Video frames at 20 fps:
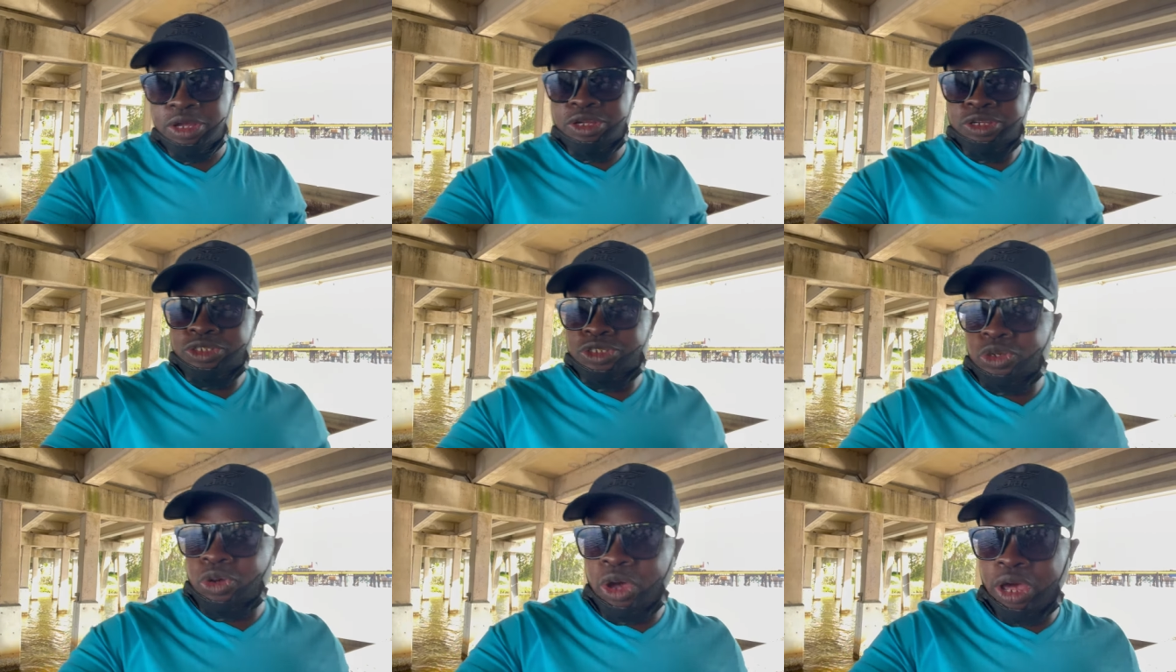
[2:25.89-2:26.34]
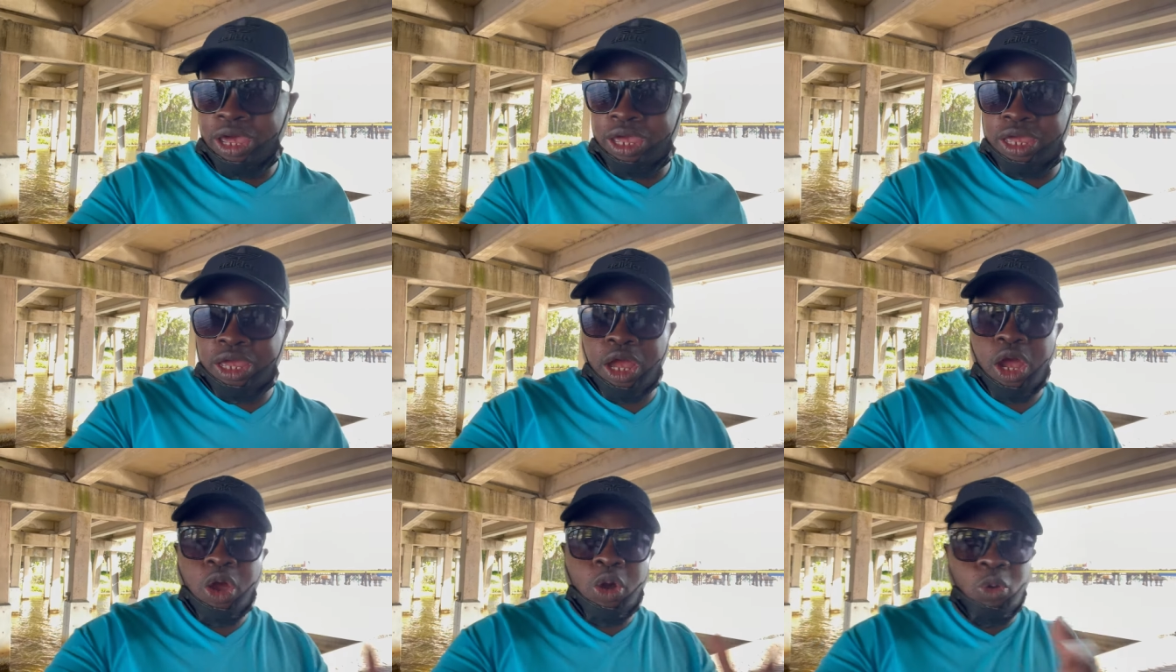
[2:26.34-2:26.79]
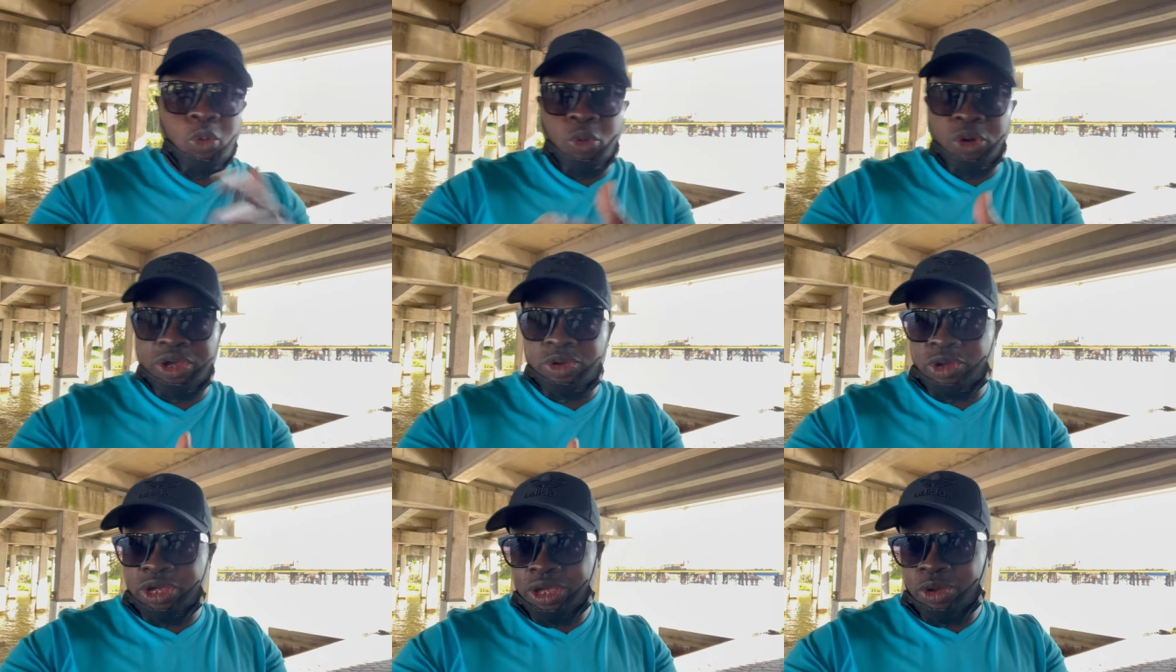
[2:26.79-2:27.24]
So hey,
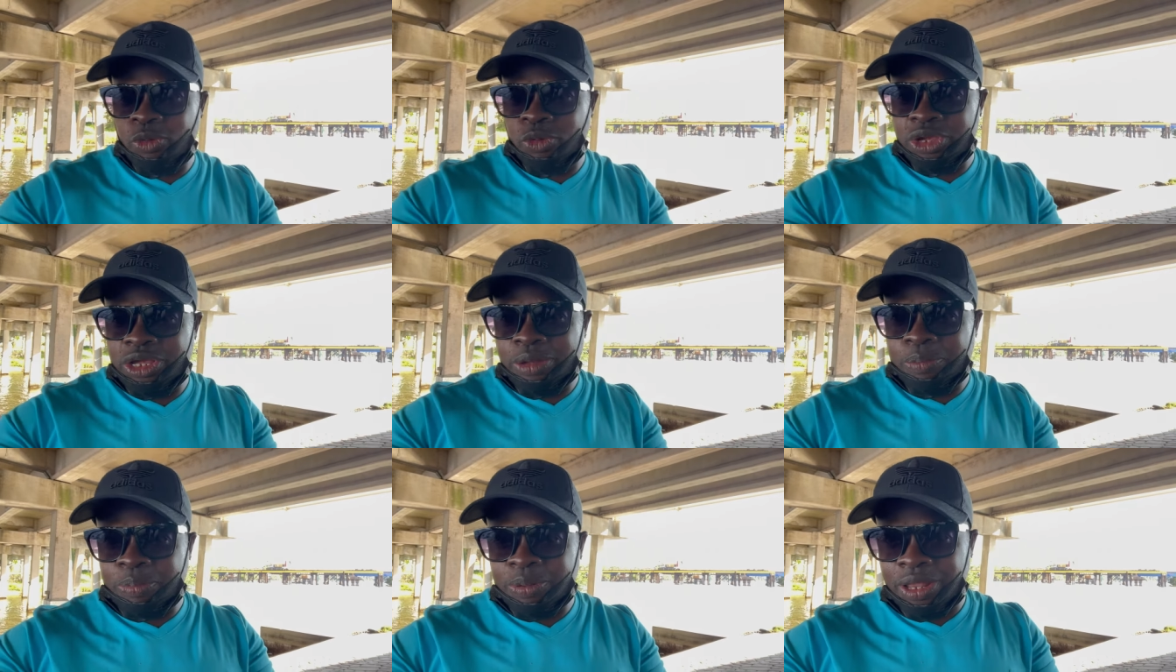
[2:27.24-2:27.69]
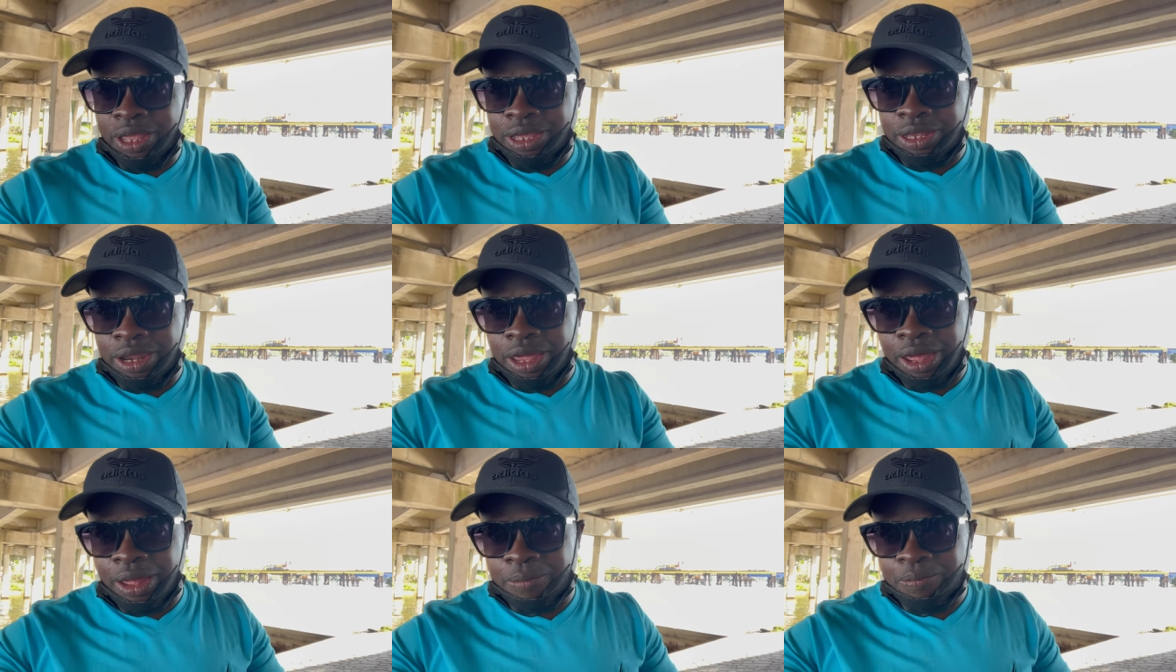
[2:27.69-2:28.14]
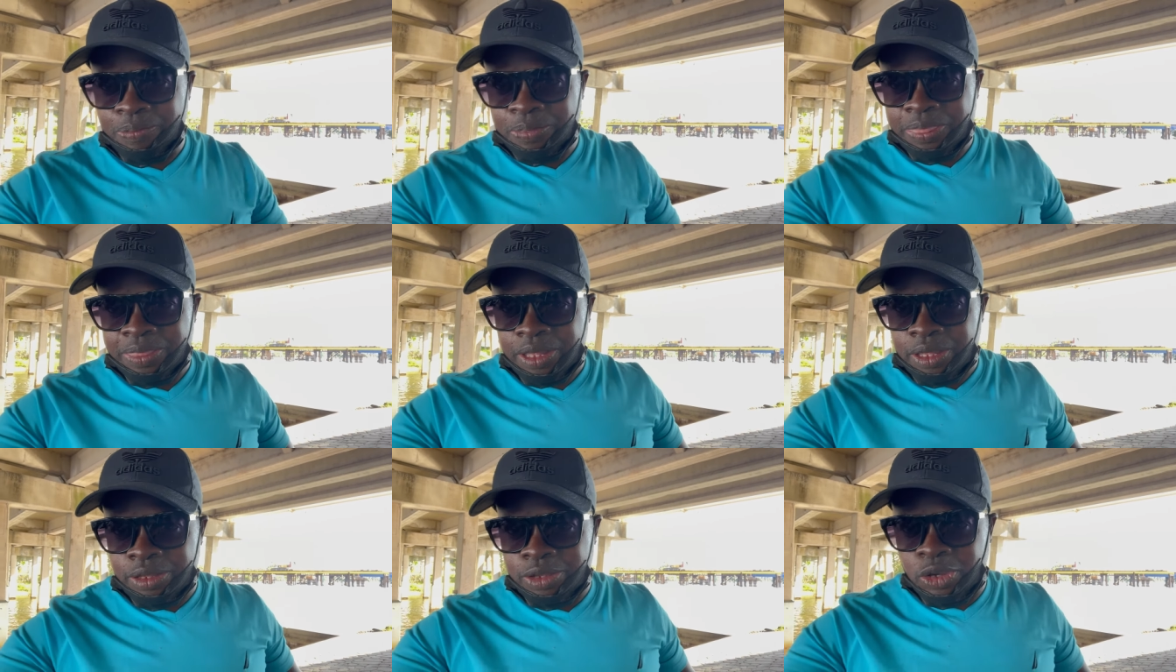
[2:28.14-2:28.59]
where can we complain at?
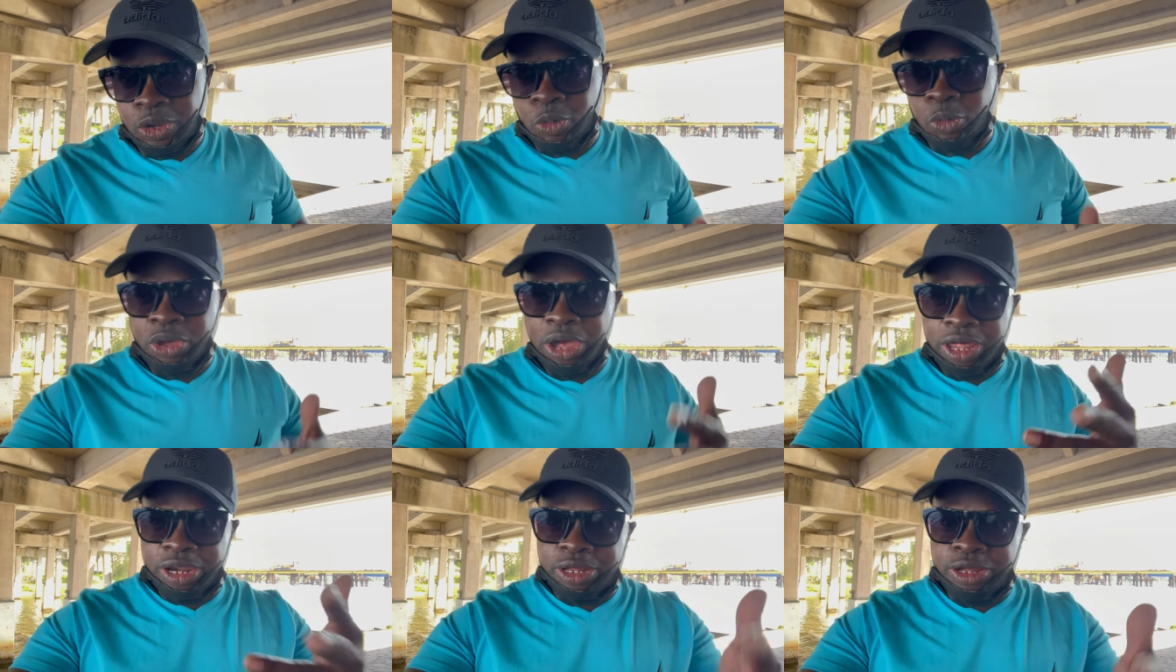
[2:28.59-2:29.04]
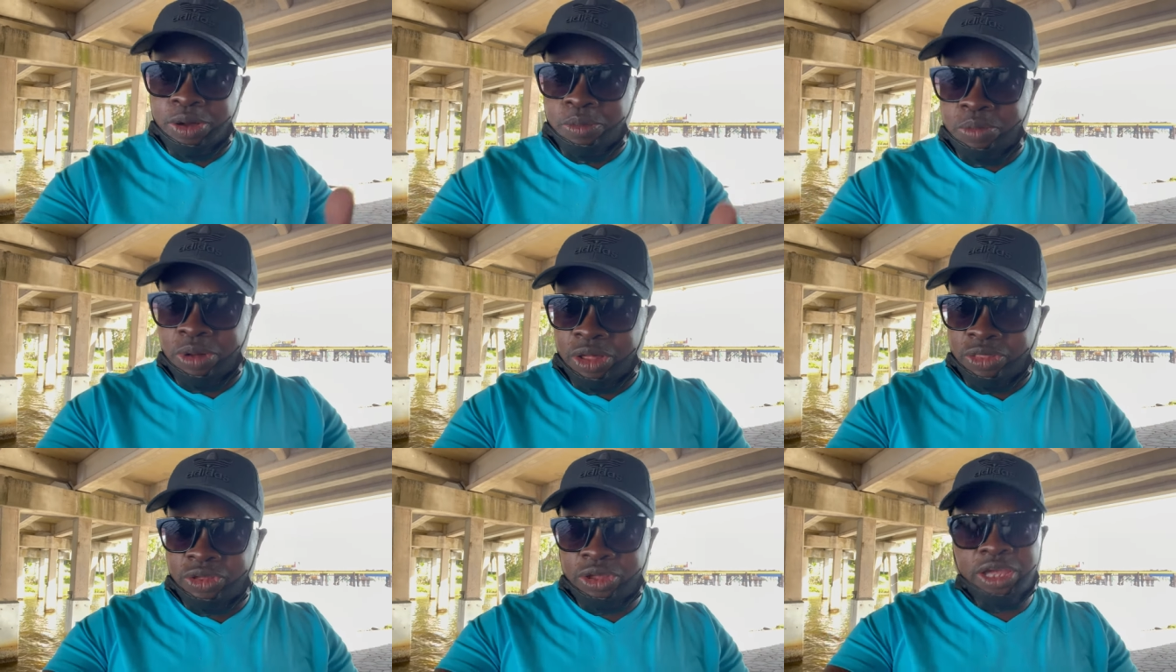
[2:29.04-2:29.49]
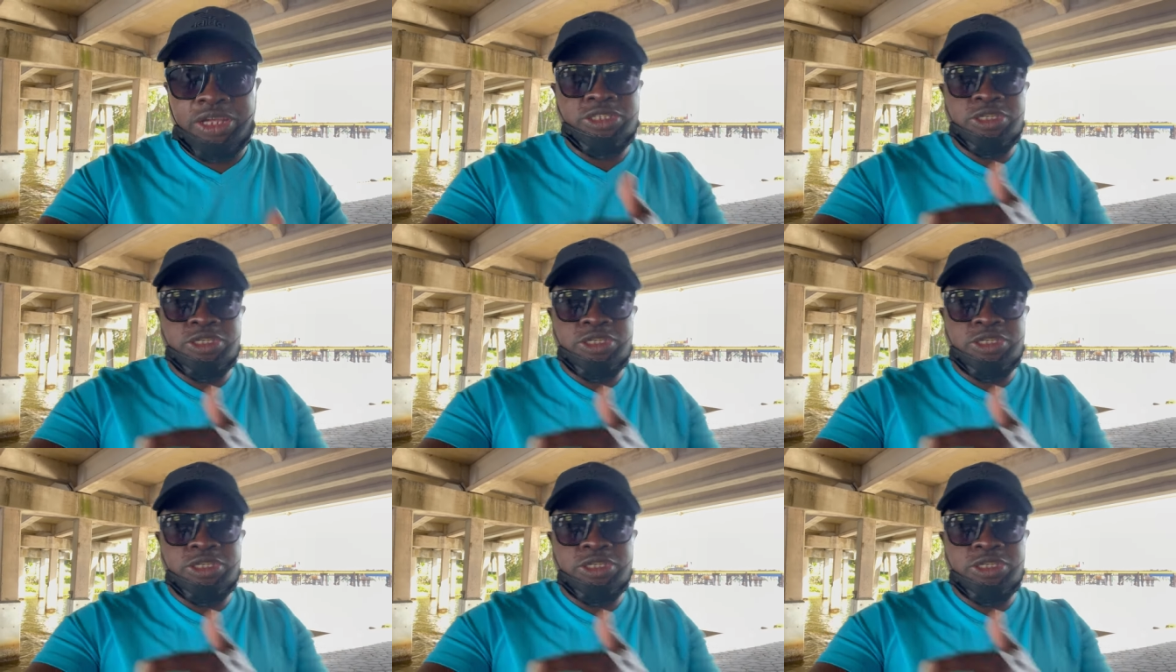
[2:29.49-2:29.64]
You know, we had a good mother, and